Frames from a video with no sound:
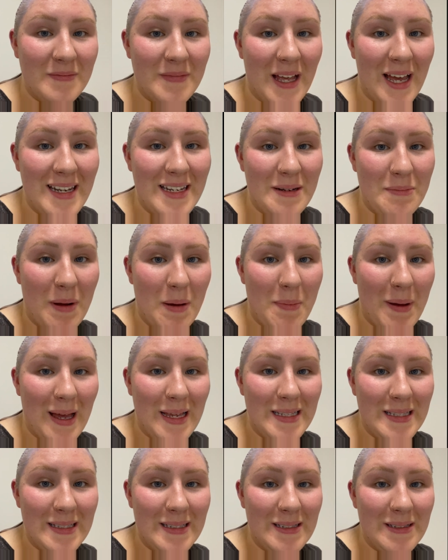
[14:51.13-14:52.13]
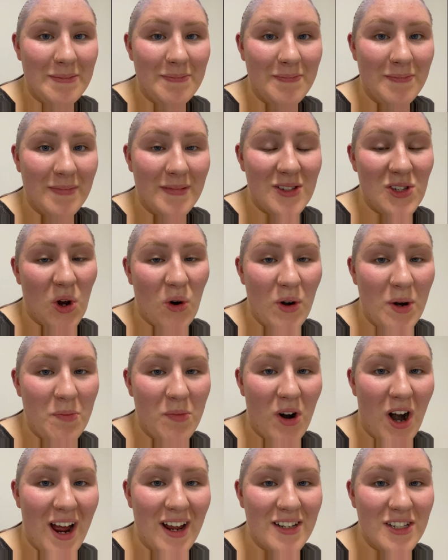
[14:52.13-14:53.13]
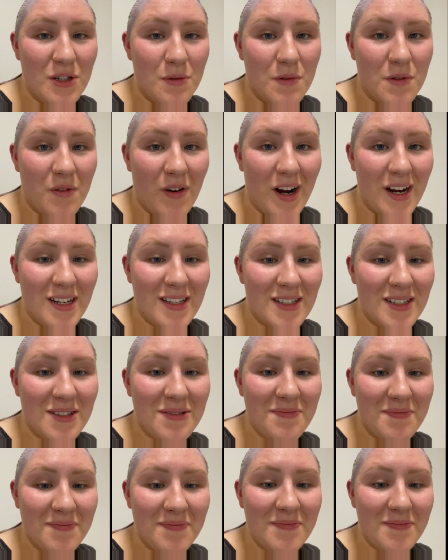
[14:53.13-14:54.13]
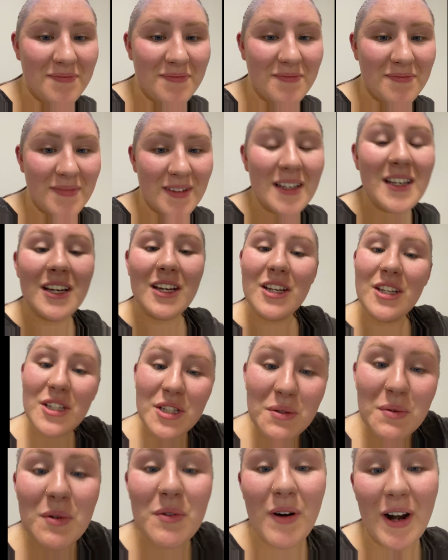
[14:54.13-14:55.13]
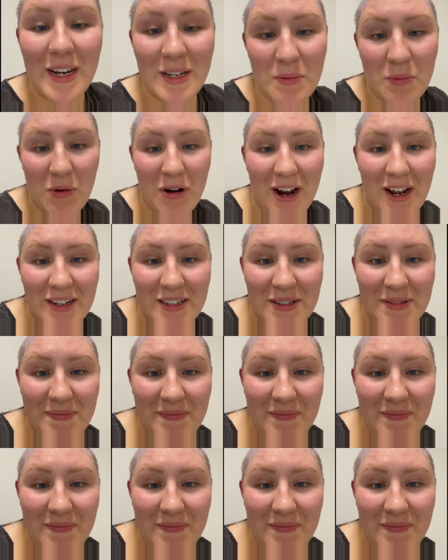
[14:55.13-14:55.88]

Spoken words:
I did my best. Sorry, Brad, you were right. You were right, Brad.